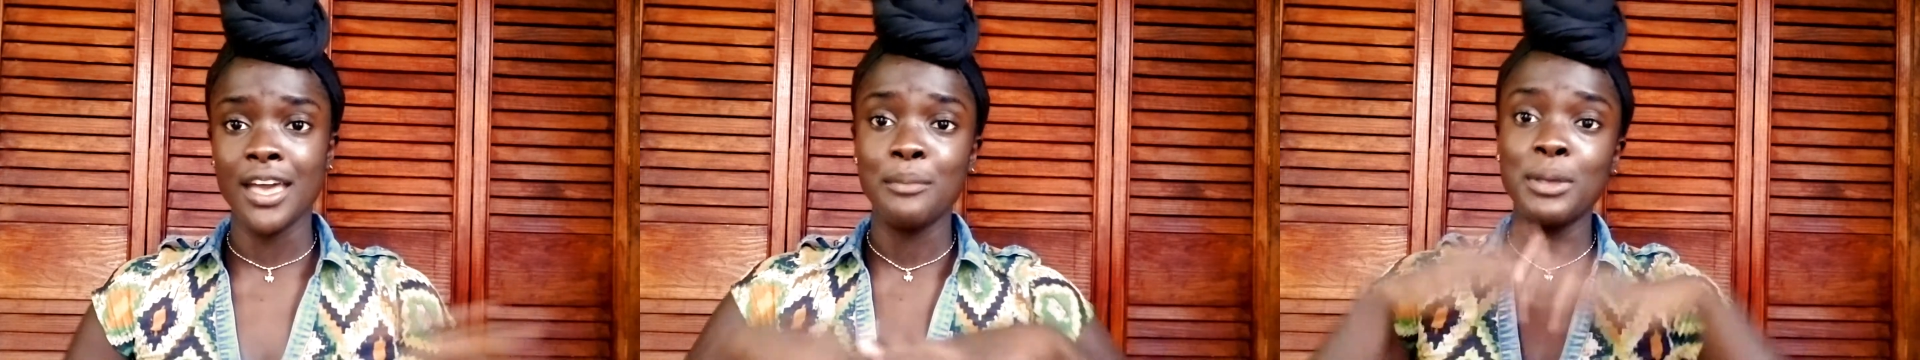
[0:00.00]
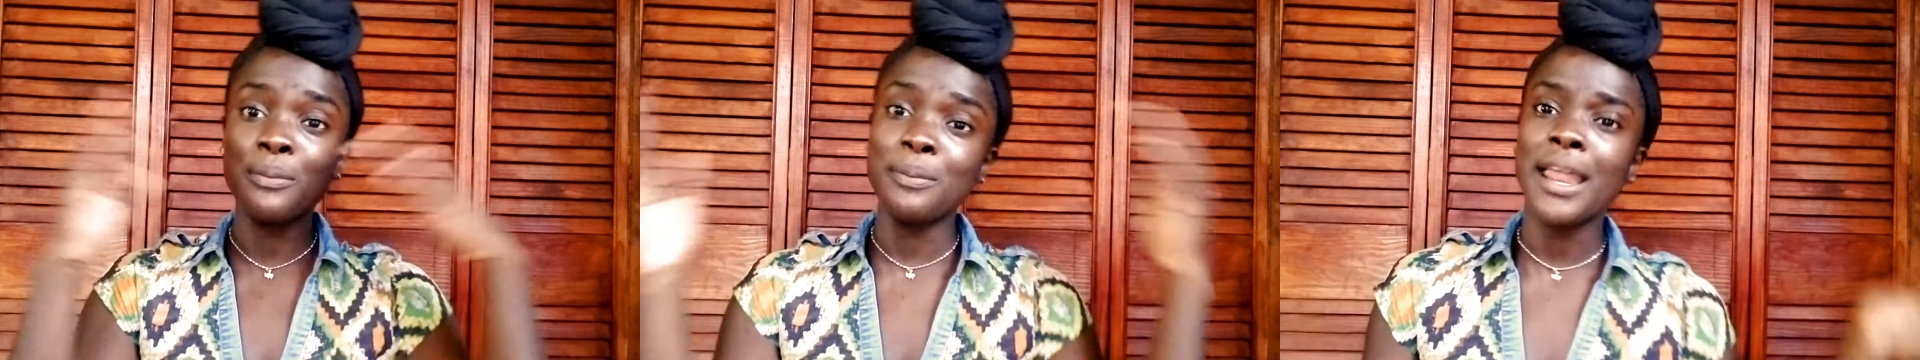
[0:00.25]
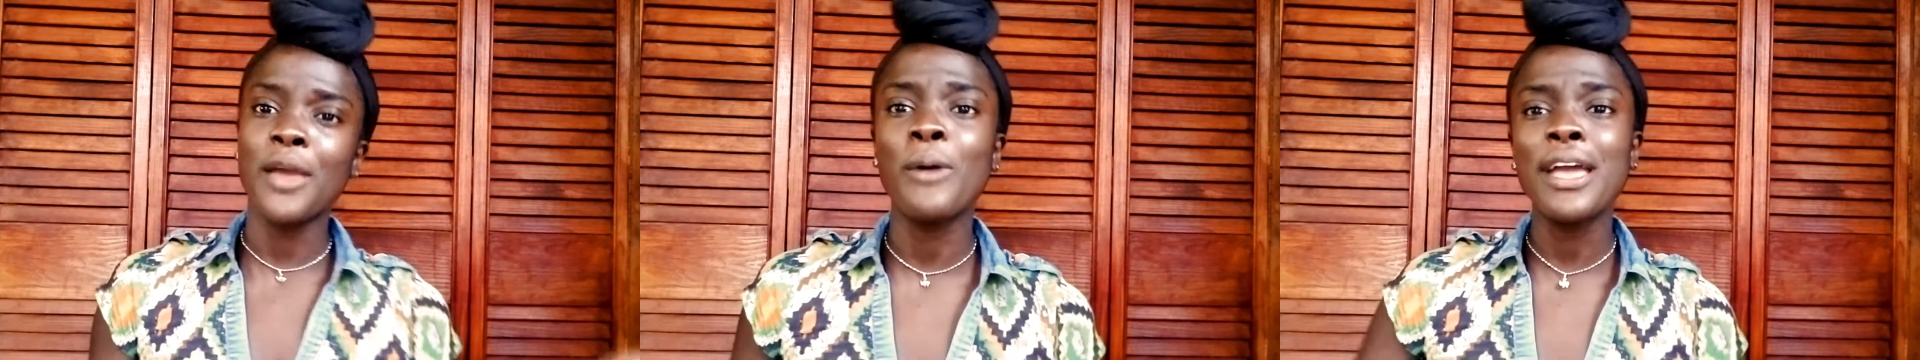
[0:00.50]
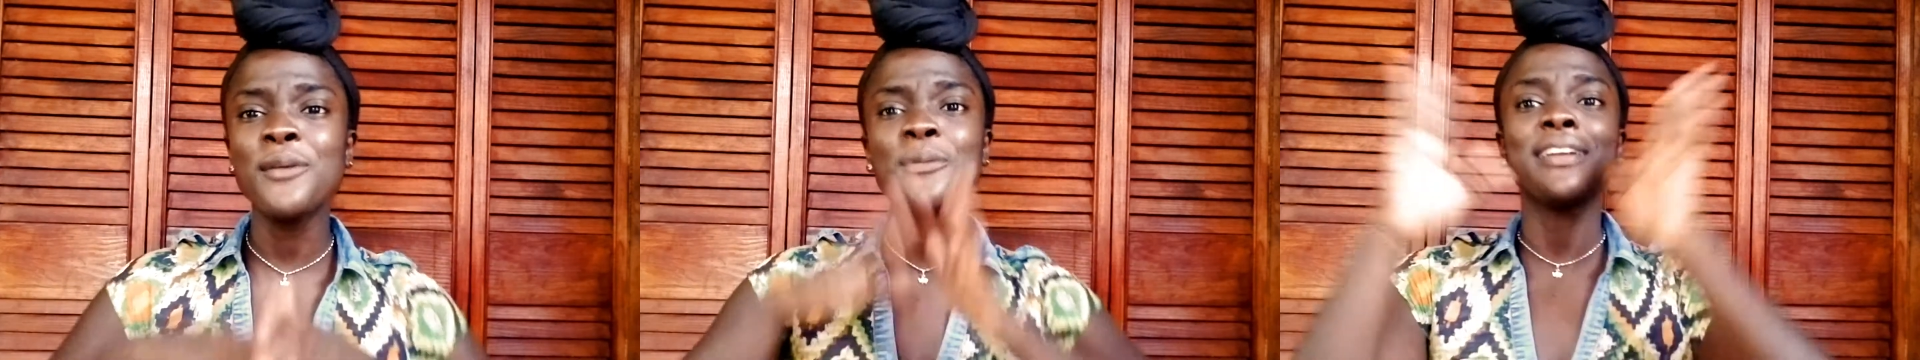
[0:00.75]
People be like,
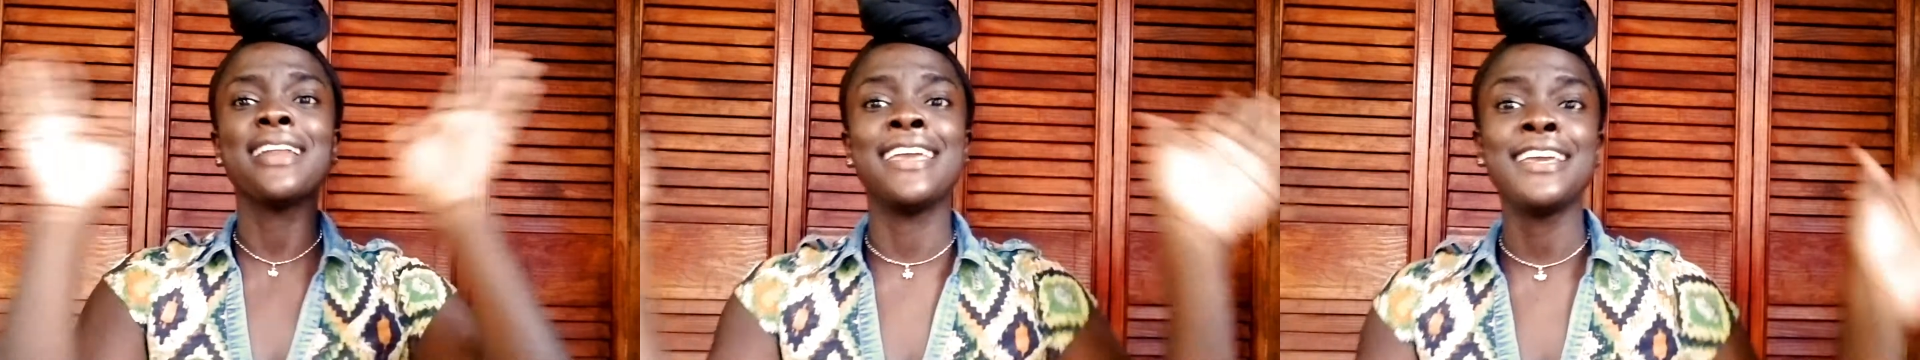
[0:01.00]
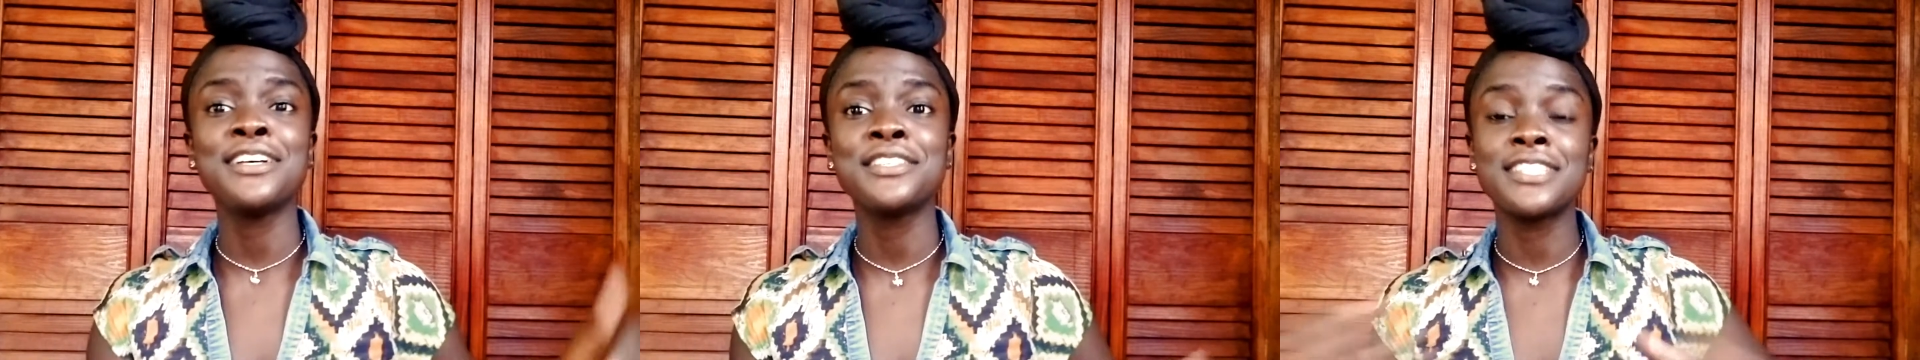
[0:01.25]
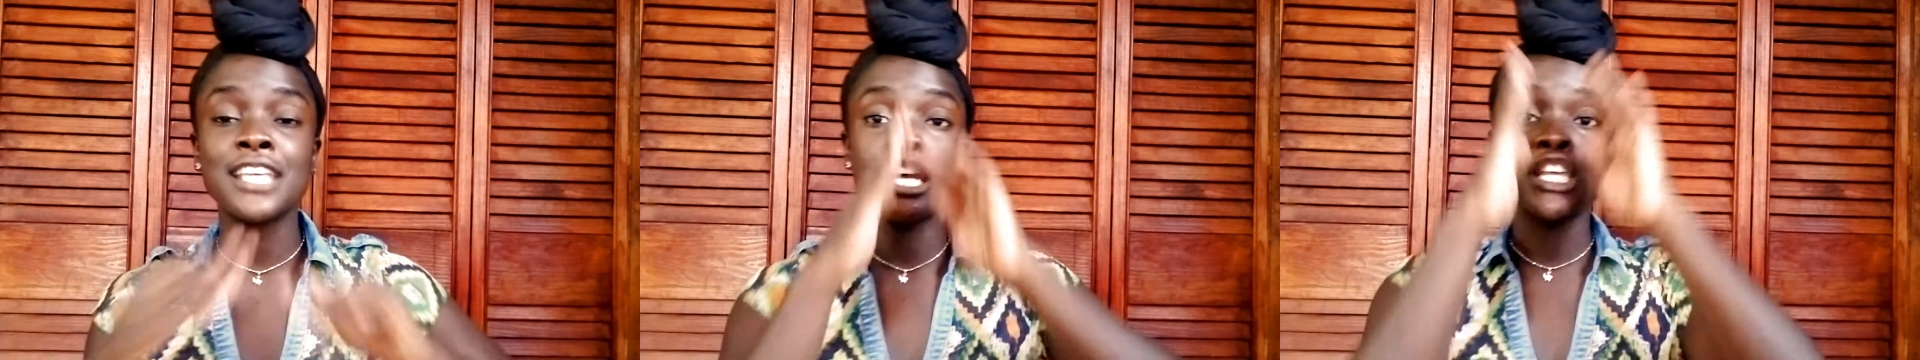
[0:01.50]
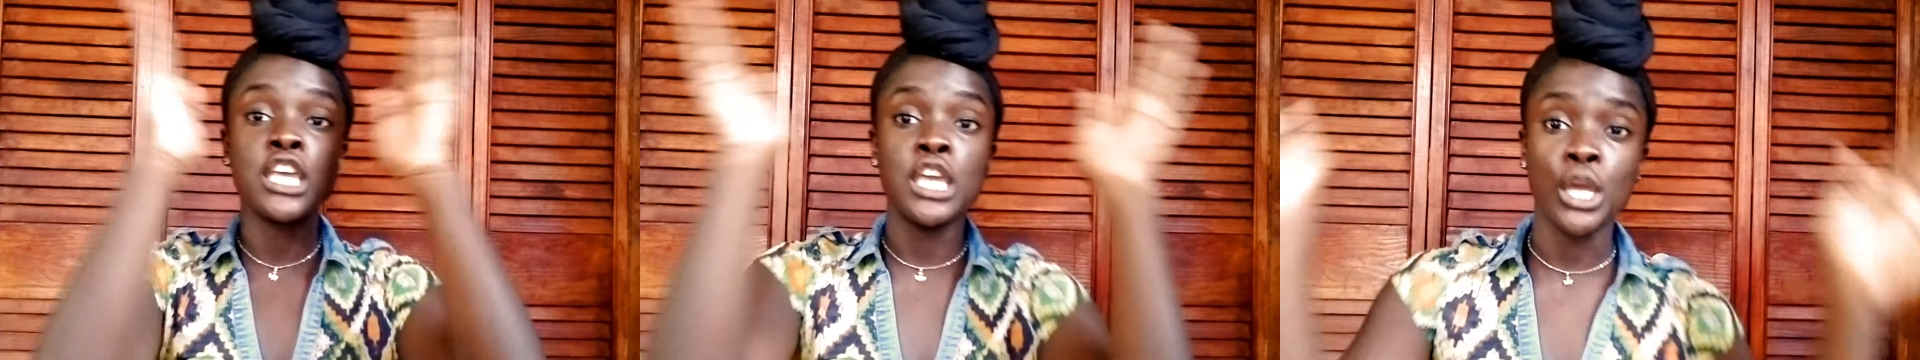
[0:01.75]
why are you wearing heels
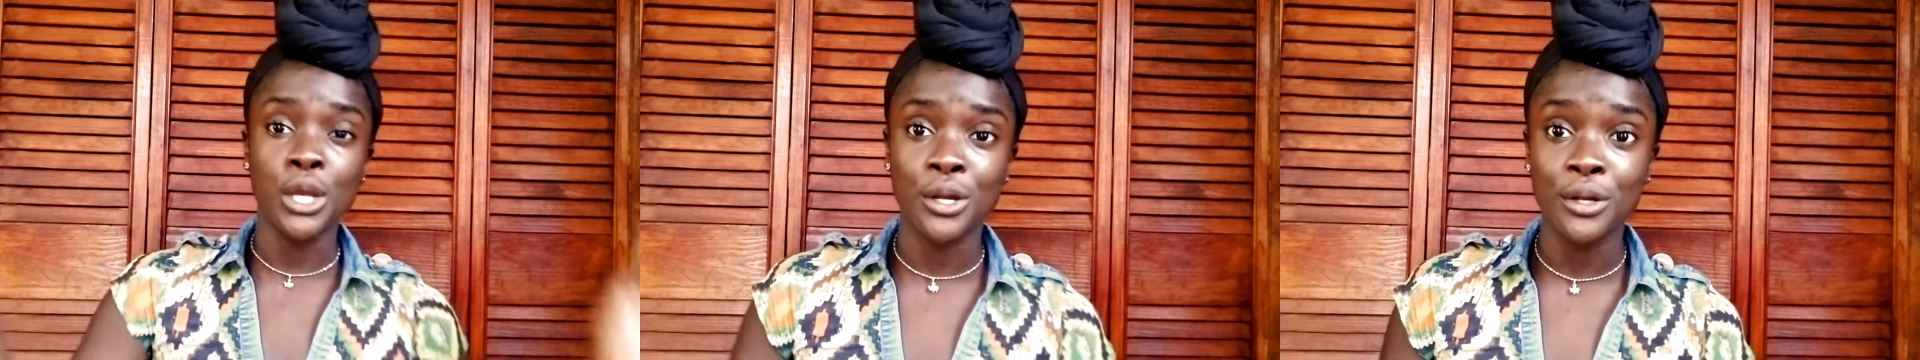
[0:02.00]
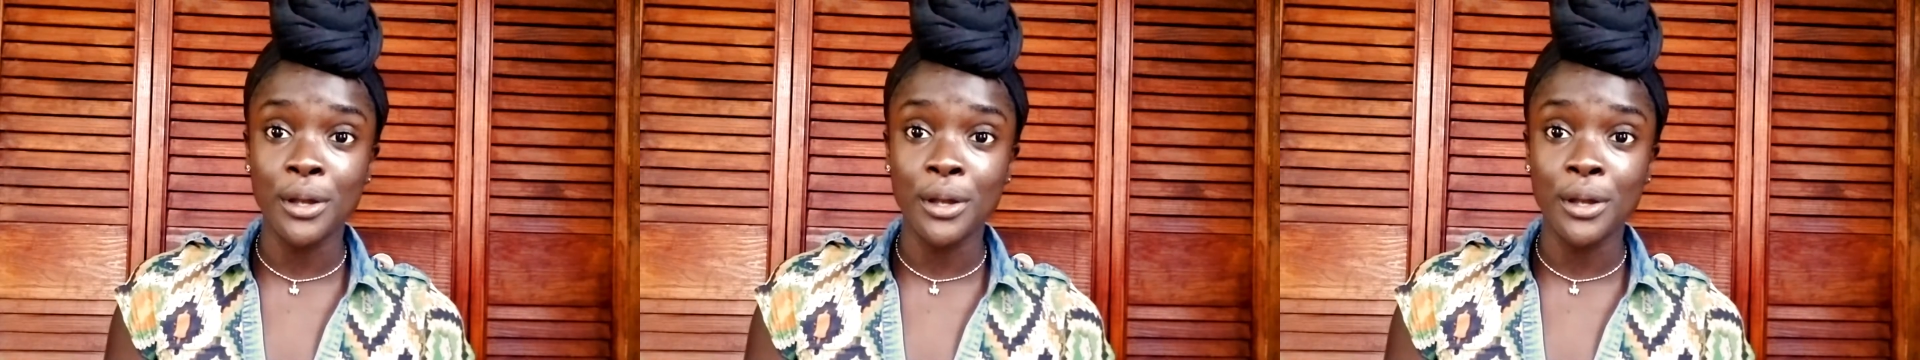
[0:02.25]
here?